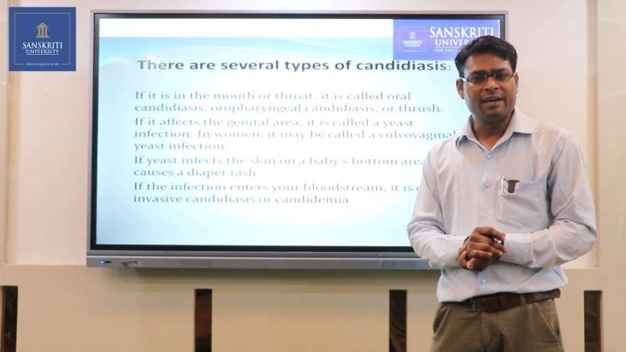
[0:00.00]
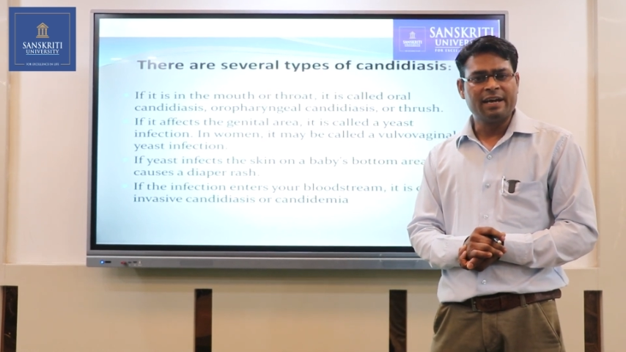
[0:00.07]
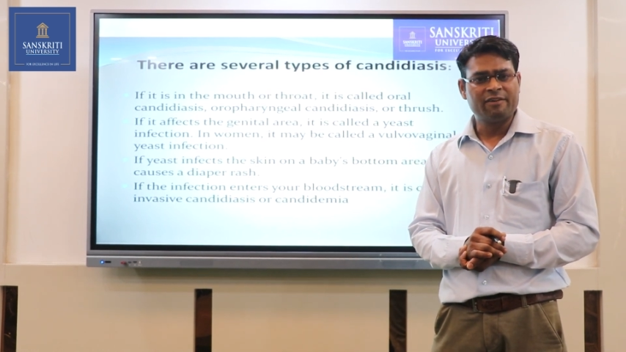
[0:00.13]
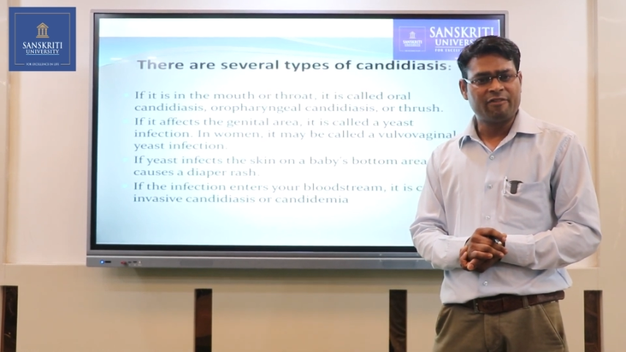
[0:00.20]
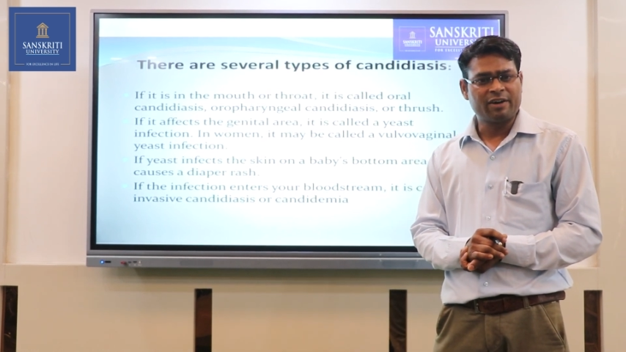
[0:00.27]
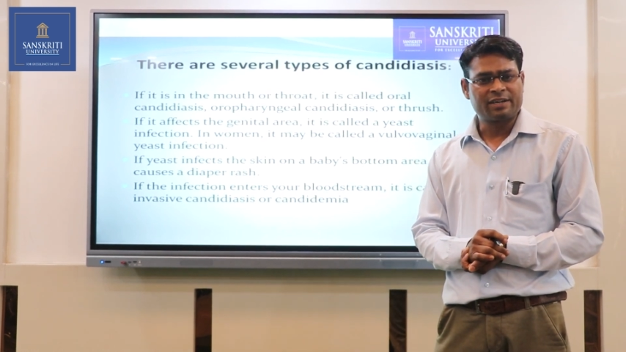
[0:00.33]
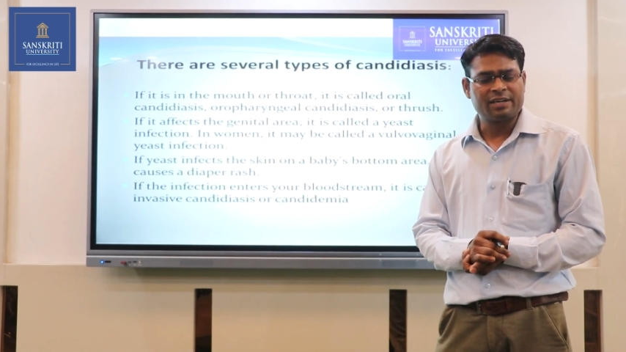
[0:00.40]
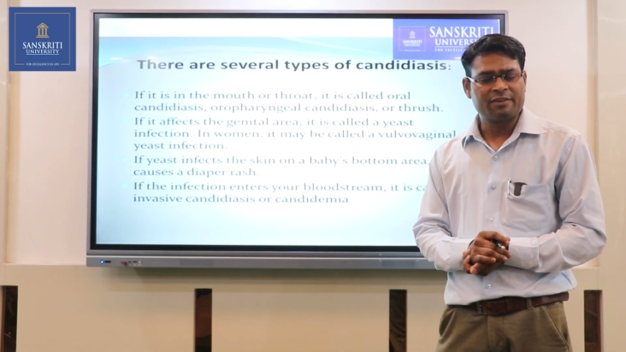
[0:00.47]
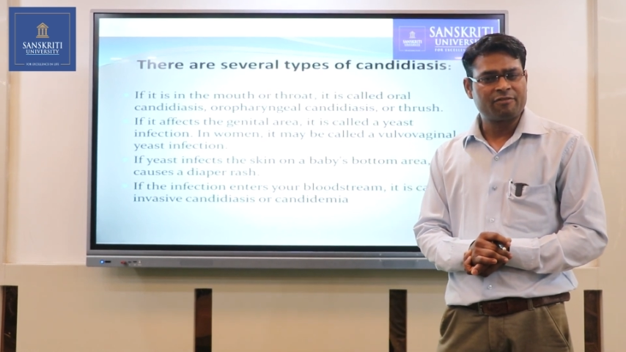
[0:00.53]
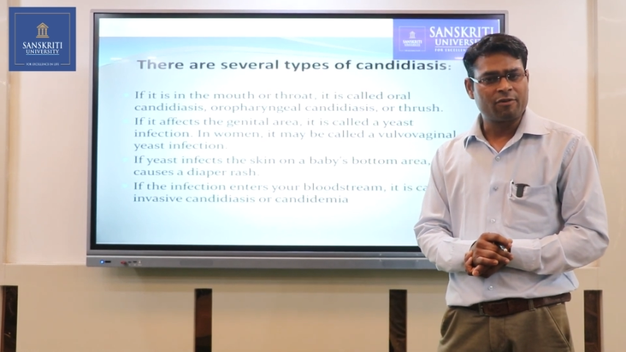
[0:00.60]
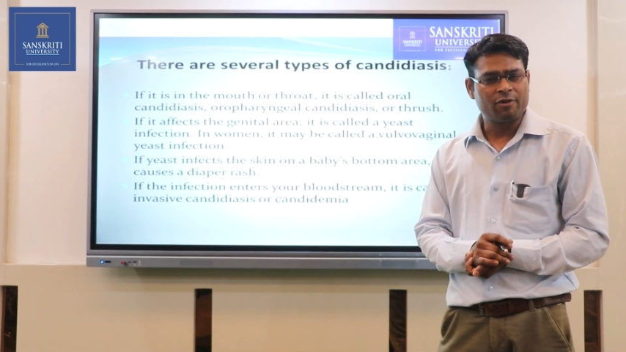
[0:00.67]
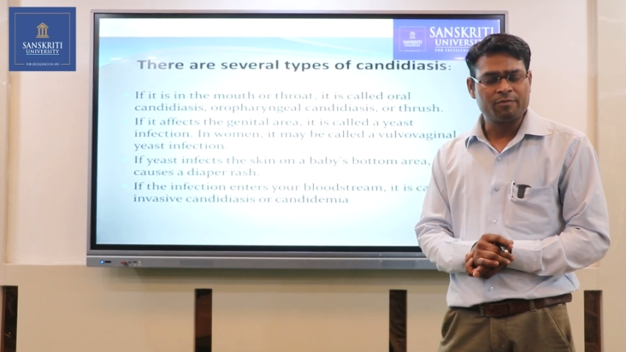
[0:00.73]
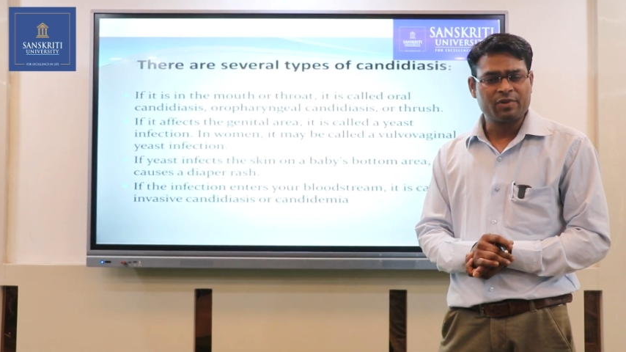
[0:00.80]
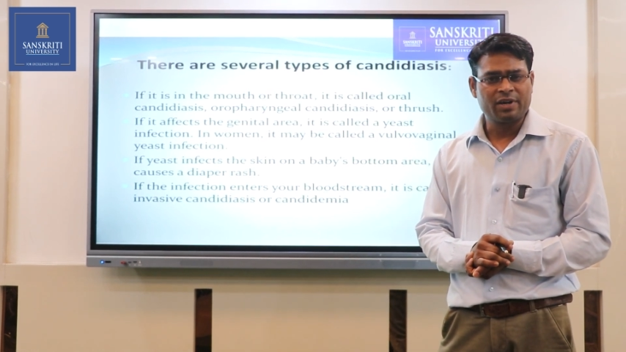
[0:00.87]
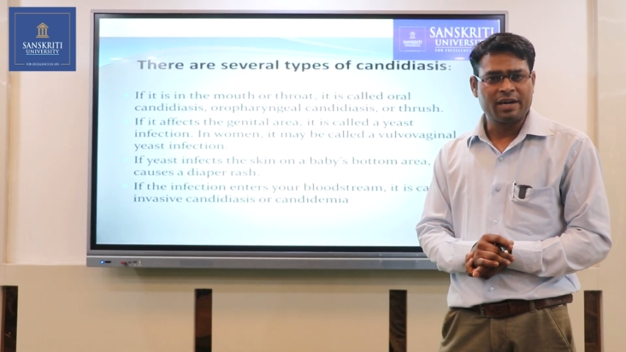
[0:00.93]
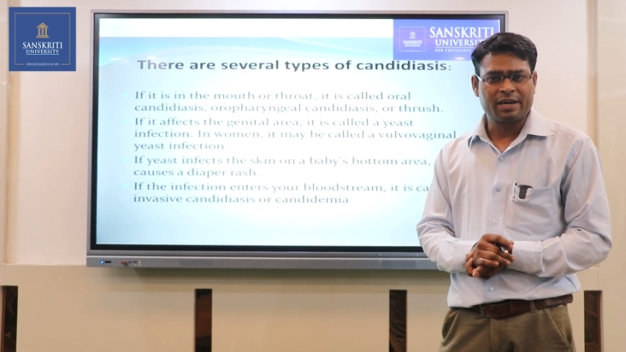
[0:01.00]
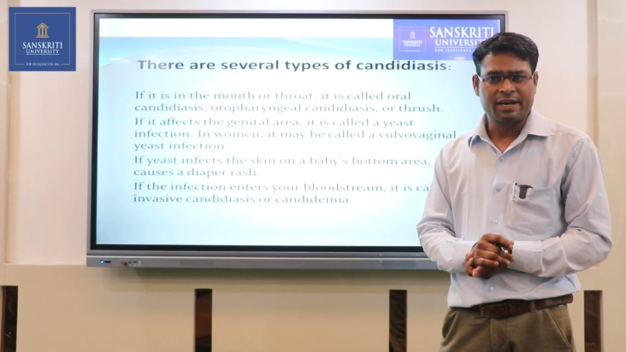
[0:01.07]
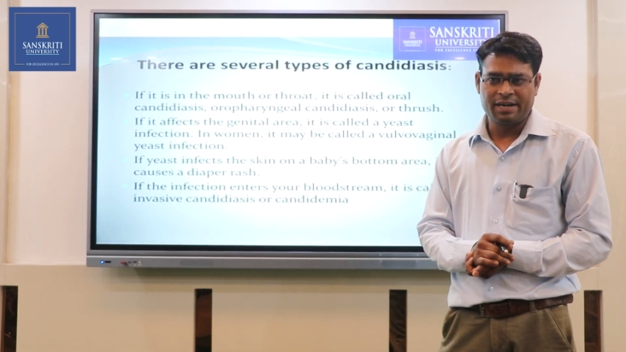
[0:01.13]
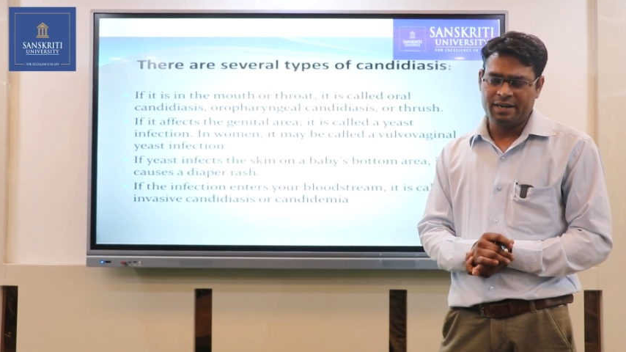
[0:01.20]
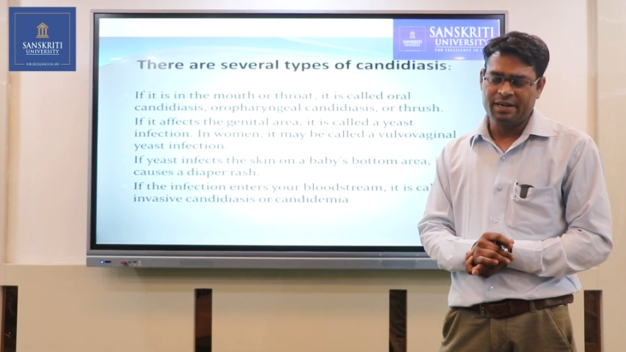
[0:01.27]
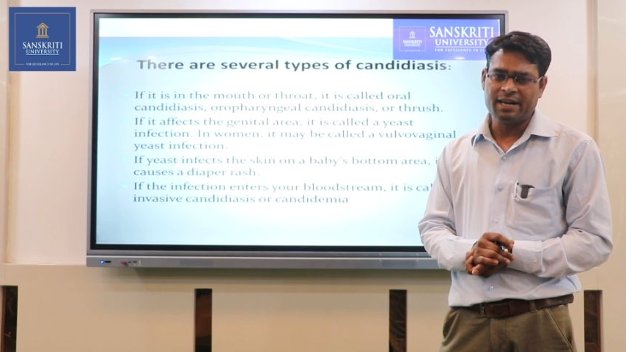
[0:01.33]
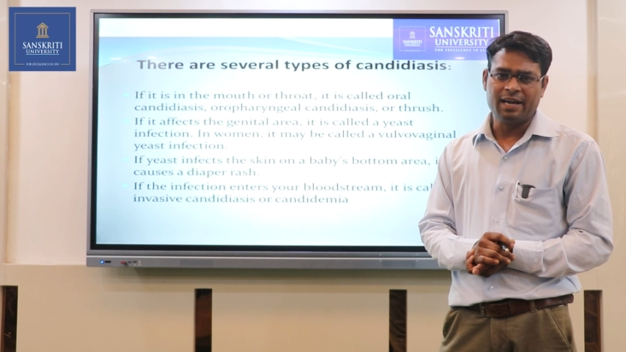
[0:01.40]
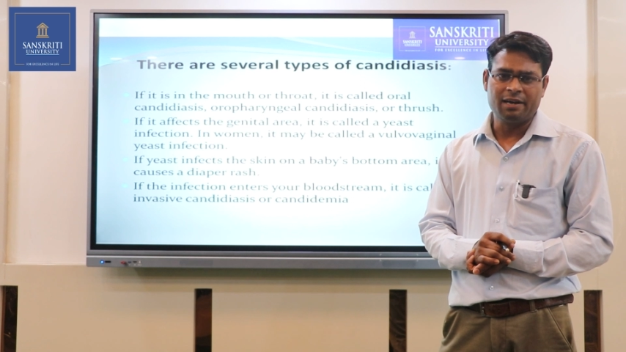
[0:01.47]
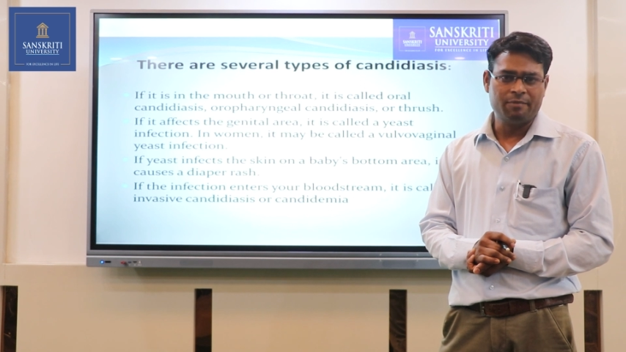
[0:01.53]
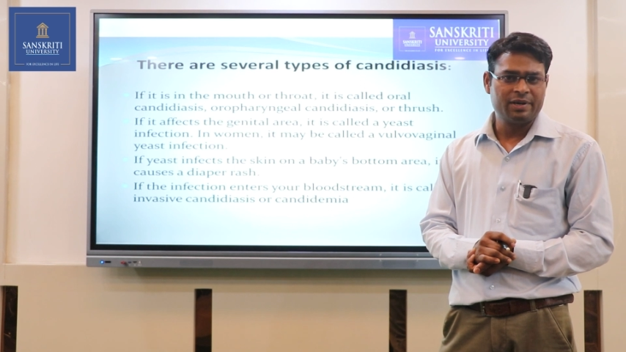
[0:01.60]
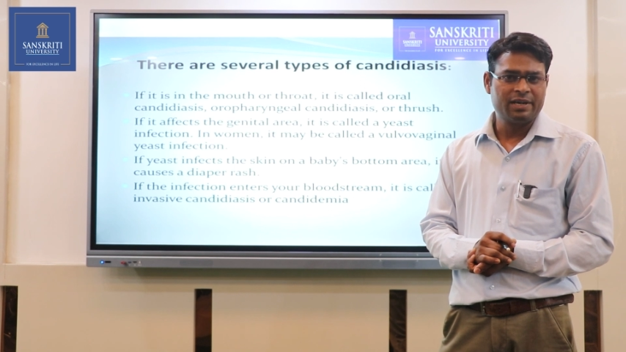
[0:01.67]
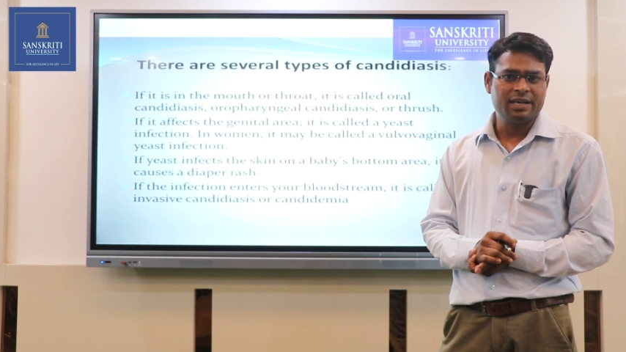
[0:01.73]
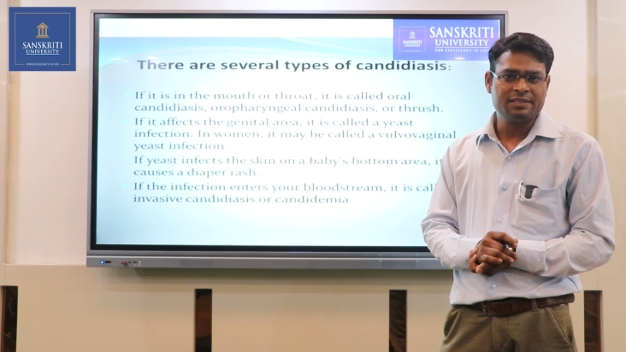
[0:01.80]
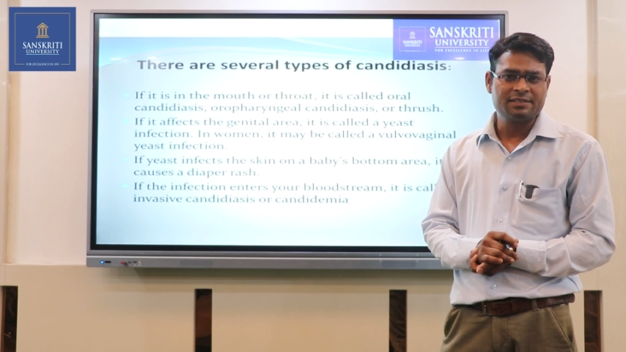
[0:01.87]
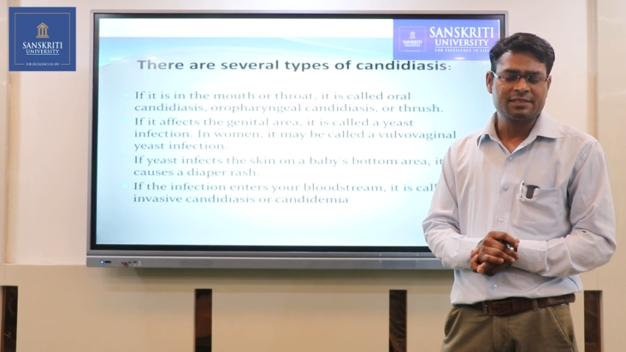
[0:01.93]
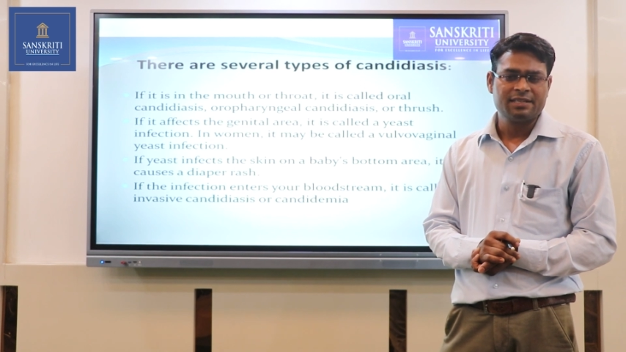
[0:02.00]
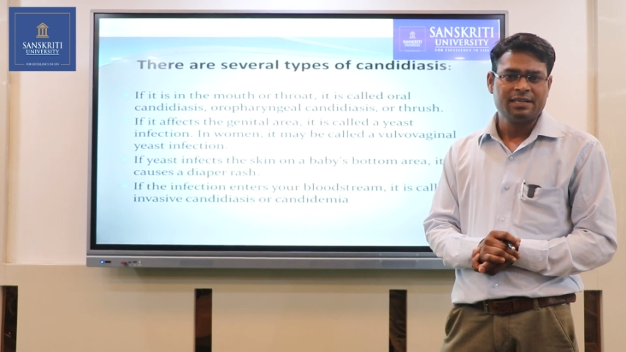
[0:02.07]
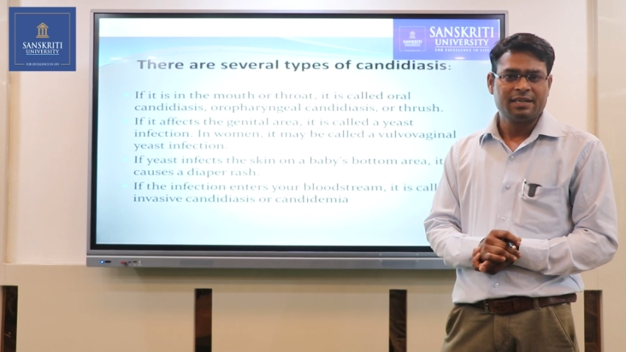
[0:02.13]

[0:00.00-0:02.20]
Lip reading: infected from the Candida albicans,